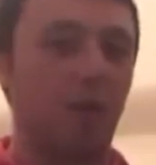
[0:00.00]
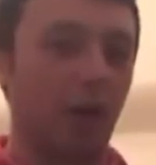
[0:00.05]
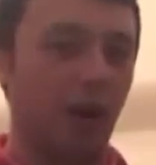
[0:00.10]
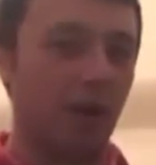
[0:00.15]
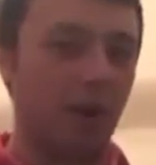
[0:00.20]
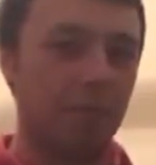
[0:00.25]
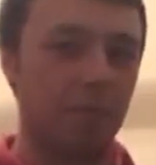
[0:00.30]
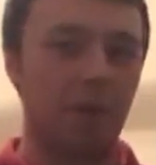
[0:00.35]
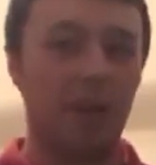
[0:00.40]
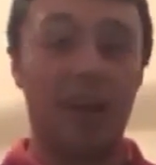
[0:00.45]

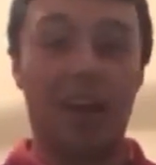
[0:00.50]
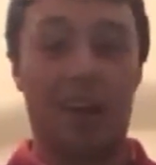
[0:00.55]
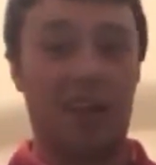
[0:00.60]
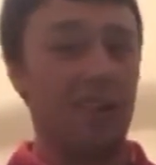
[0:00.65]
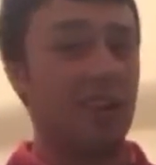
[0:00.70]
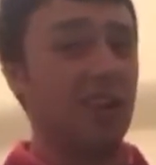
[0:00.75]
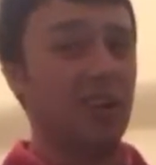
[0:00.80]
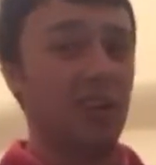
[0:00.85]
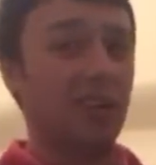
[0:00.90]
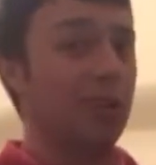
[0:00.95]
But um,
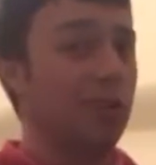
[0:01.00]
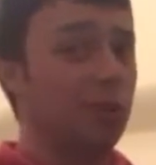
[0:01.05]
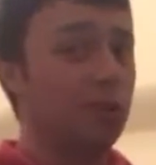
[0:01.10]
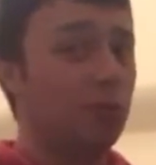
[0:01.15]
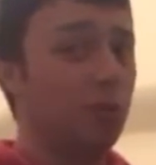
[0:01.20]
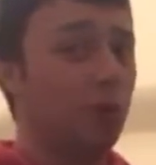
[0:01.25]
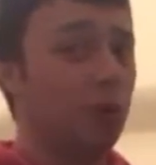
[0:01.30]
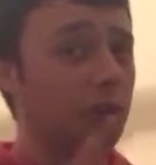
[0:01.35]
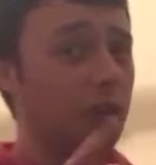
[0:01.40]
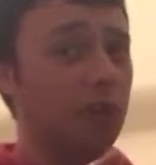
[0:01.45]
and yeah, he
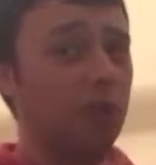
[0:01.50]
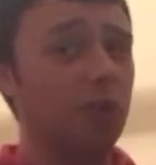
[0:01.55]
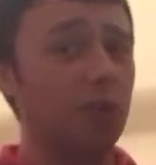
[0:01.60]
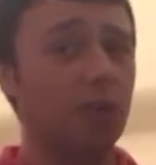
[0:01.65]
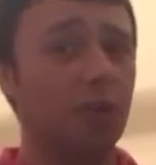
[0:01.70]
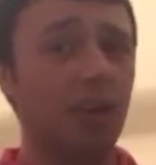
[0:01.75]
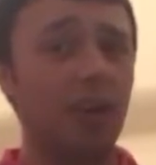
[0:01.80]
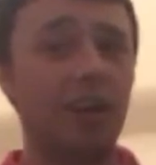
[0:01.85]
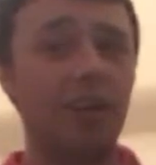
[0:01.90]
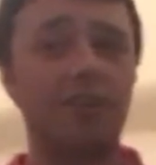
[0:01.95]
is watching
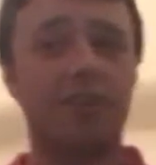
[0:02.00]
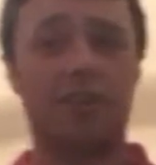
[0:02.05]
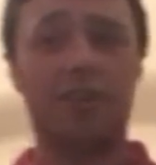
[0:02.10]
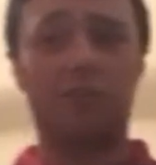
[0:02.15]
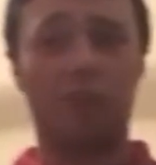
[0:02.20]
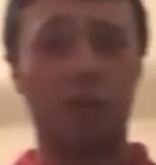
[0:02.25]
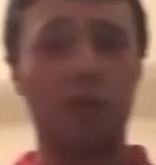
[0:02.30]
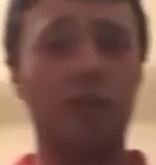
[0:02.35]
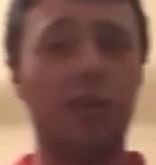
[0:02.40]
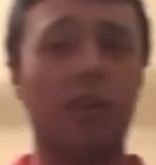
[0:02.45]
you guys.
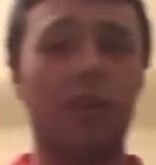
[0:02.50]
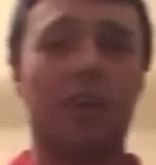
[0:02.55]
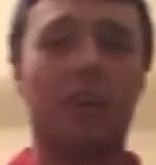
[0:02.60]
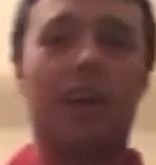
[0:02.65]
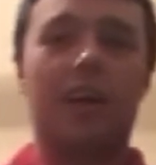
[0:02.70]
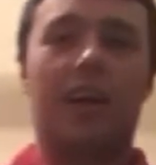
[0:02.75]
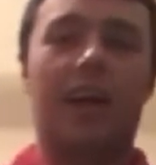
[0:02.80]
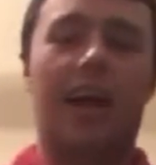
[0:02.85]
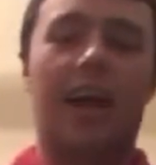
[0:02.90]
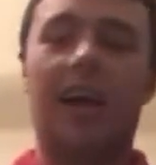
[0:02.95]
He's on you.
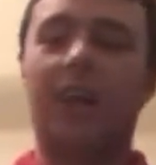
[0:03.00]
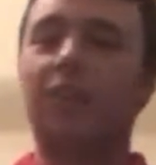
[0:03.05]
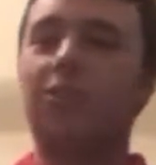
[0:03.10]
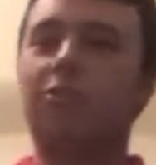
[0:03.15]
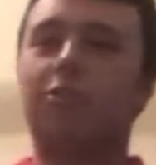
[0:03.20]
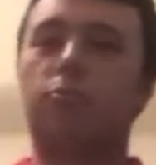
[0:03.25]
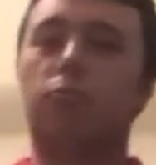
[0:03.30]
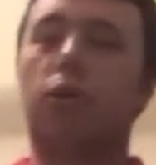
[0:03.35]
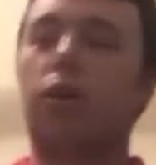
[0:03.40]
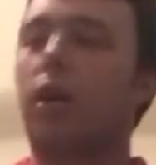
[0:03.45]

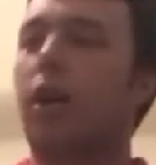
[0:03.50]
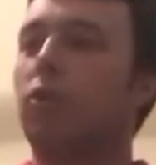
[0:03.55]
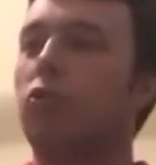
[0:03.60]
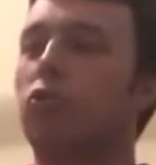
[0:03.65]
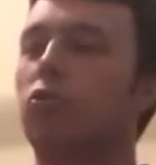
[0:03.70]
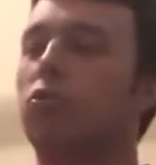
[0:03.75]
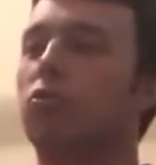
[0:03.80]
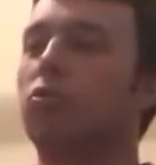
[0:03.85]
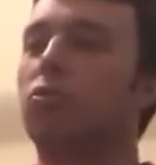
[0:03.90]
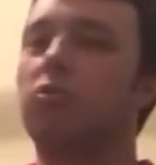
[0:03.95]
And well, that
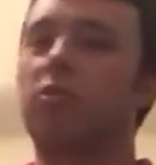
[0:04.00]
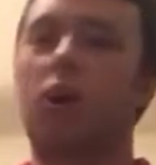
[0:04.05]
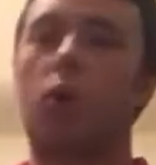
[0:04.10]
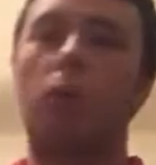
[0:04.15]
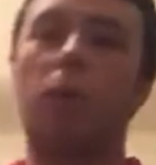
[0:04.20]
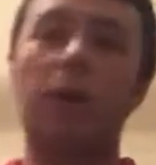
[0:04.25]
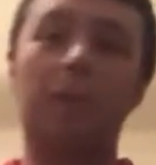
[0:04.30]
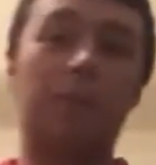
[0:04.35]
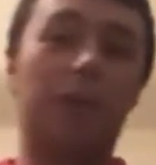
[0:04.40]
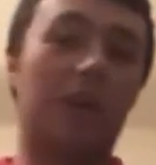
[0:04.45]
just doesn't
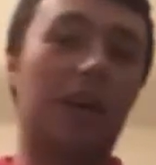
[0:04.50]
sound weird.